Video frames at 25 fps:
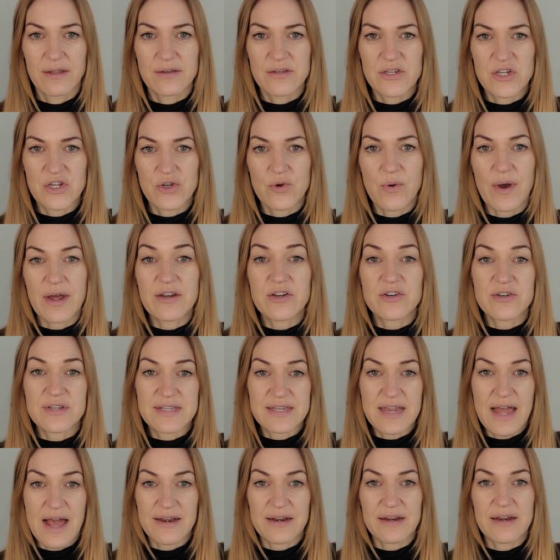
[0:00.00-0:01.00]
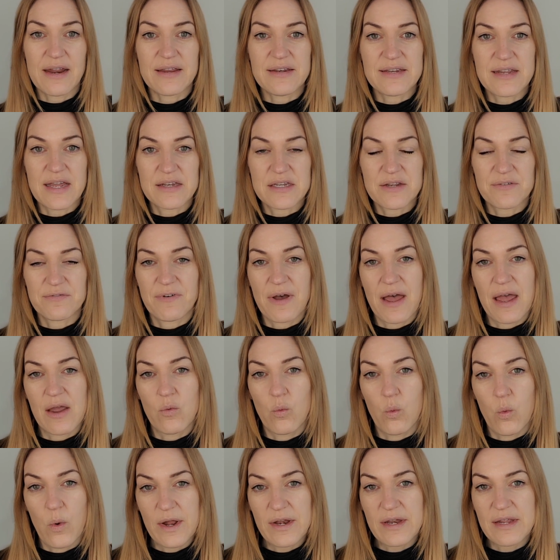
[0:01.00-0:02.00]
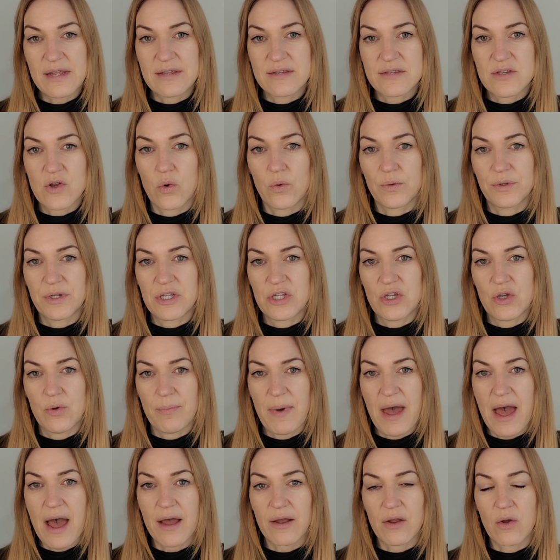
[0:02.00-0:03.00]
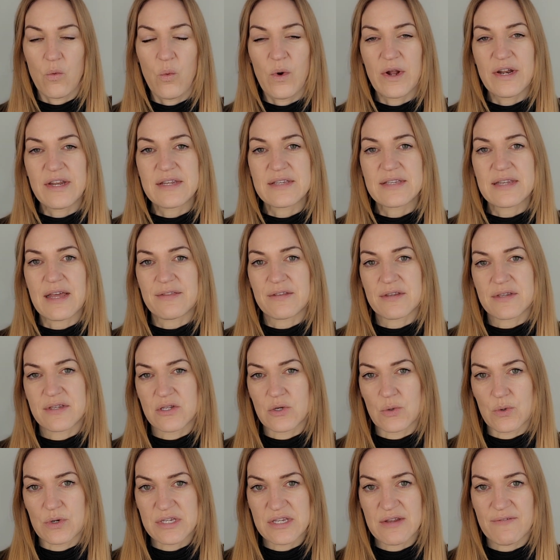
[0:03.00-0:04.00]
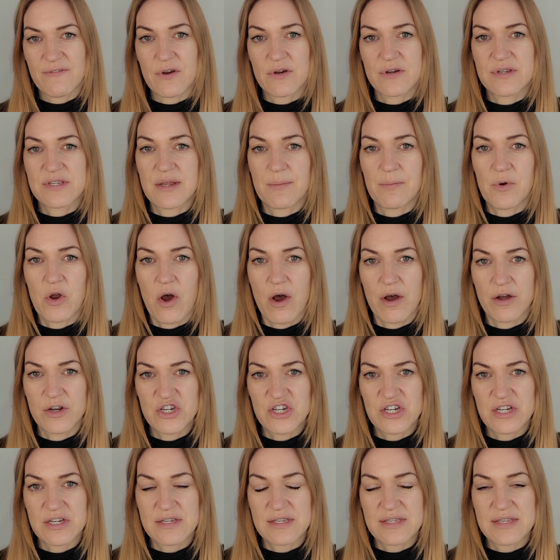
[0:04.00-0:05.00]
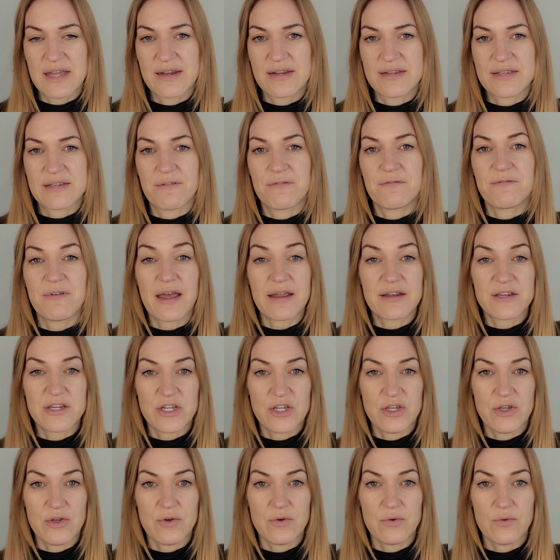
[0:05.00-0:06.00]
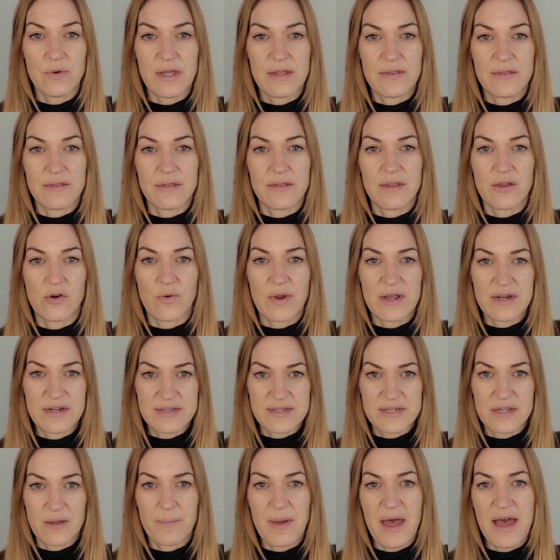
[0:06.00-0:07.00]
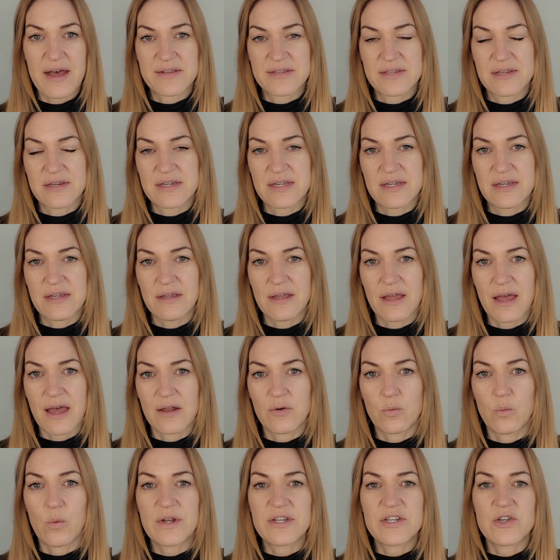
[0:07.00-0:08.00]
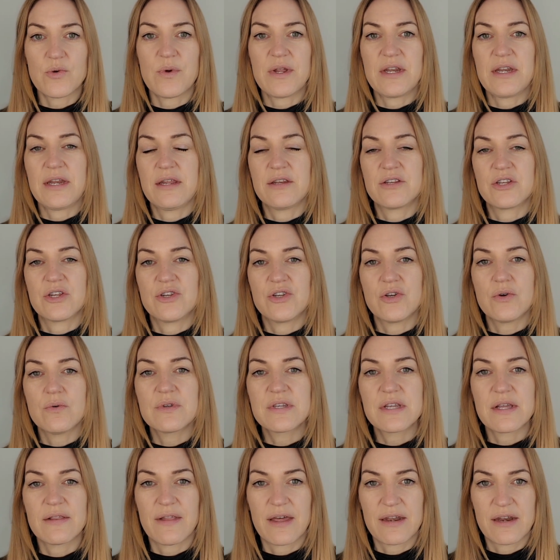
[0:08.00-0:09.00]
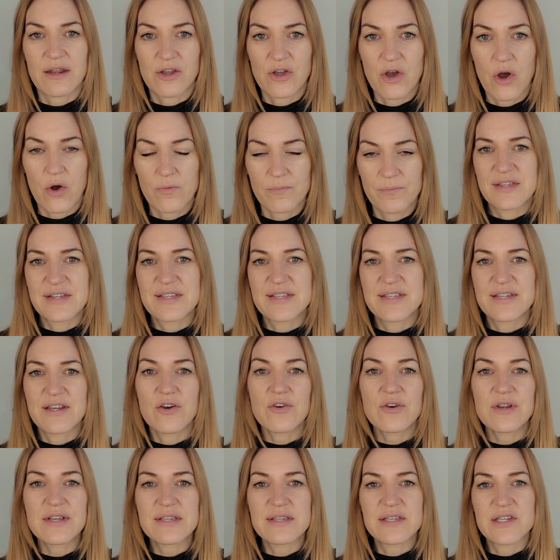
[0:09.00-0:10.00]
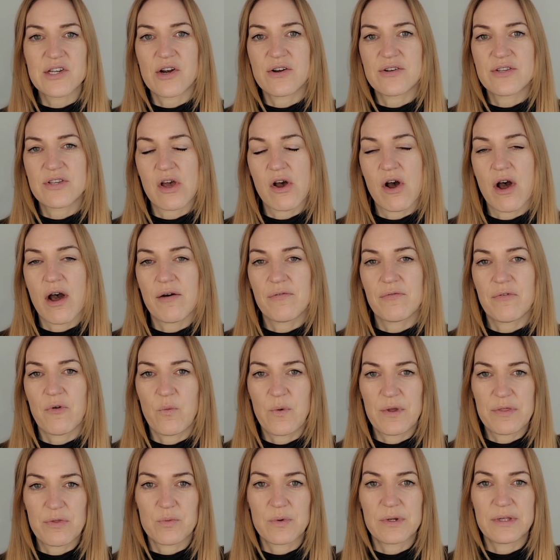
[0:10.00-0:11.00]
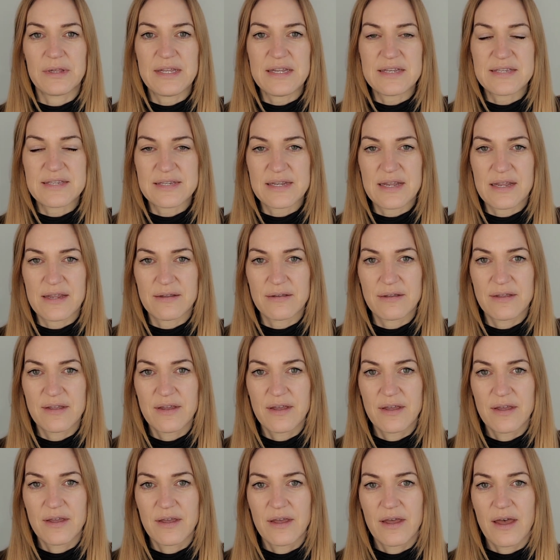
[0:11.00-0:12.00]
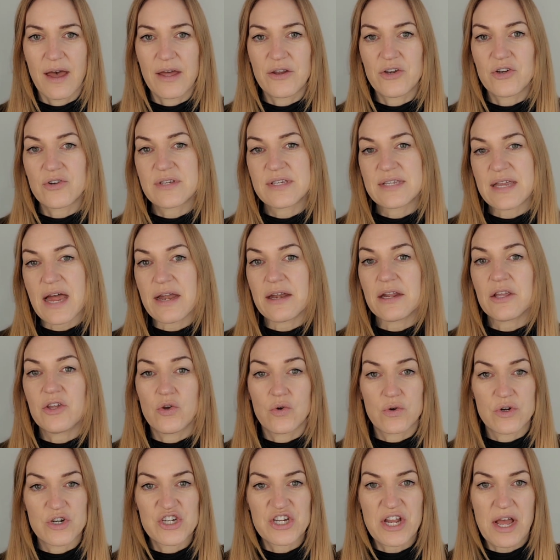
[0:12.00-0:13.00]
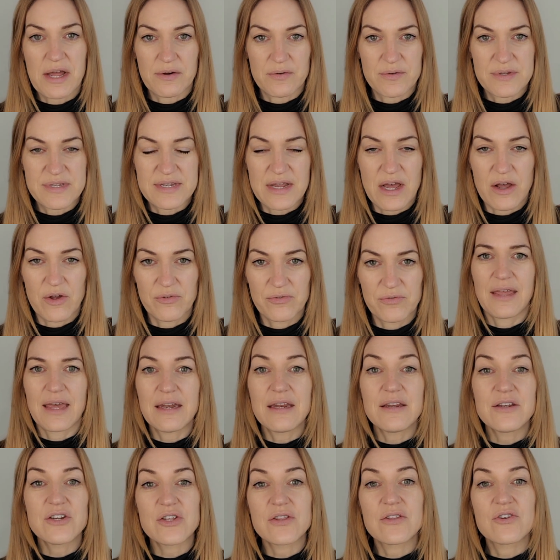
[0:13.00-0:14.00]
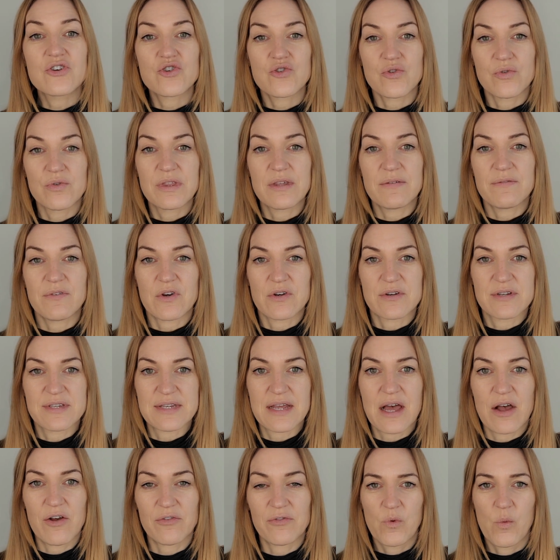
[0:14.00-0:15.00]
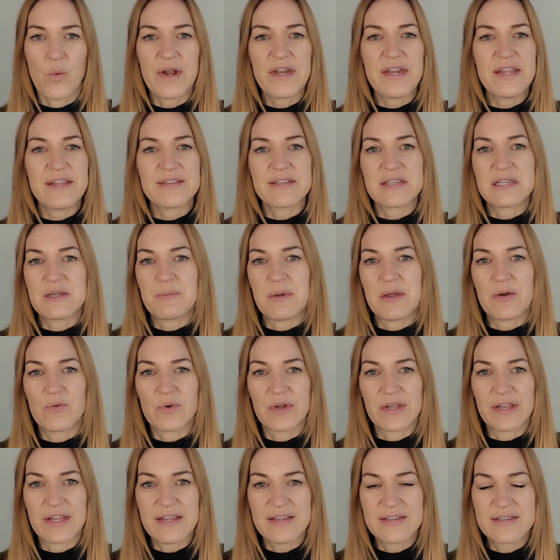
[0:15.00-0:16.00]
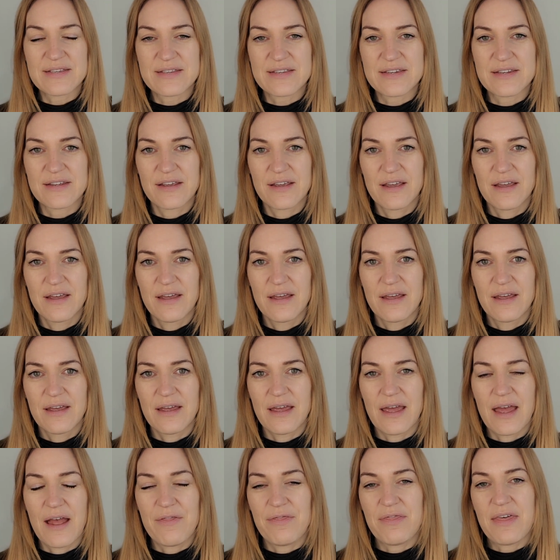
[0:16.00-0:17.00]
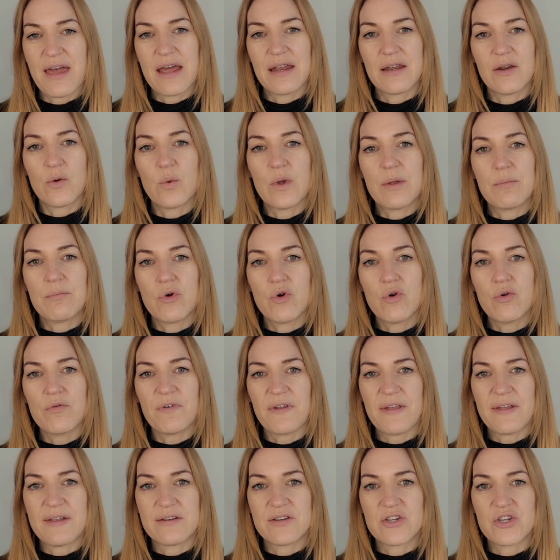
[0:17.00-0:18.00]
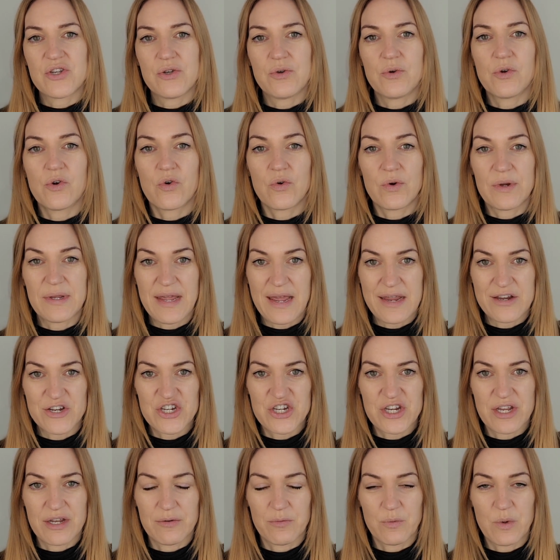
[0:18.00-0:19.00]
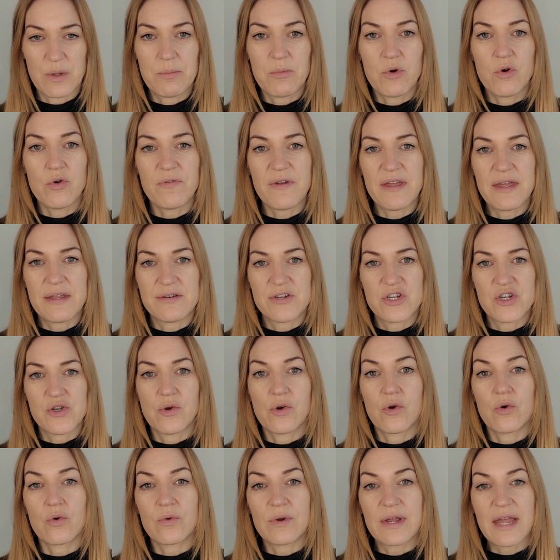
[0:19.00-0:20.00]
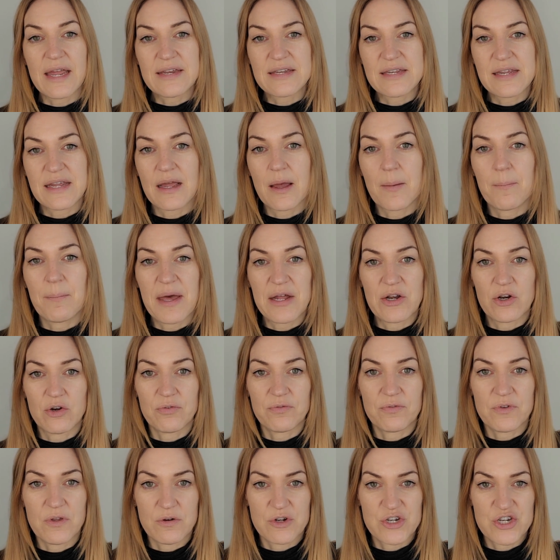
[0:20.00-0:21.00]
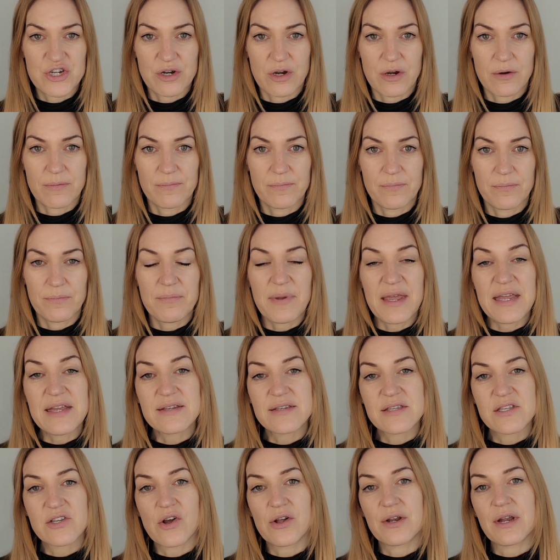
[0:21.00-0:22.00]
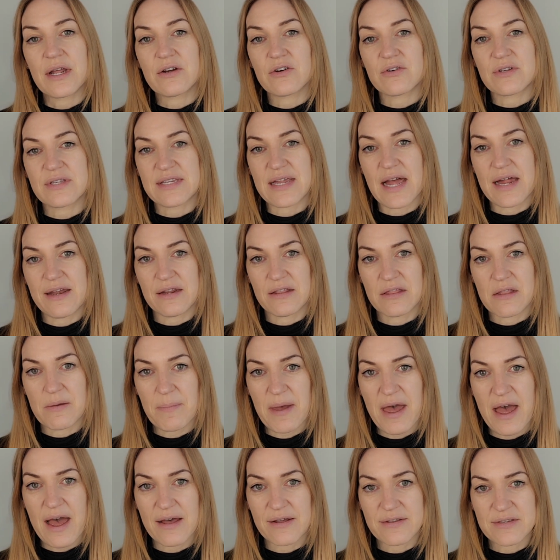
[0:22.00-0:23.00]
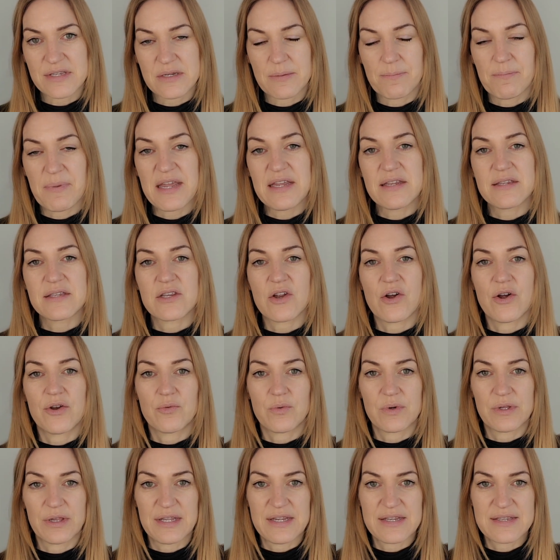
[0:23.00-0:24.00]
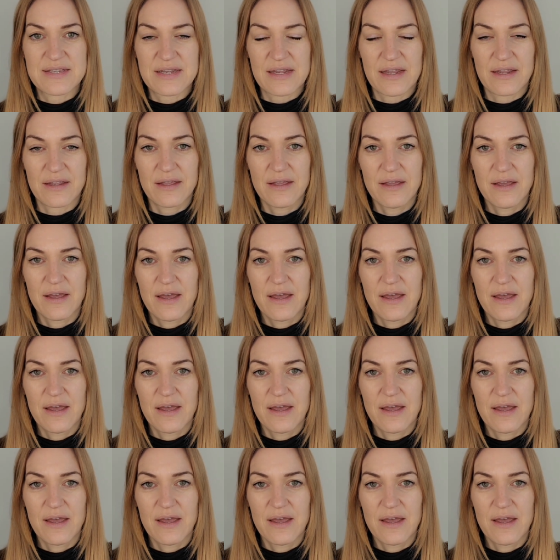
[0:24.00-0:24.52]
to understand and identify what is holding you back, what is at the source of your subconscious that is affecting you in the greatest capacity, and what do we need to do to let it go. The series starts off with releasing, understanding your shadow self, getting to the truth of yourself, what needs to be released, and then we move into creation. We move into creating a better future based on understanding the past, based on releasing,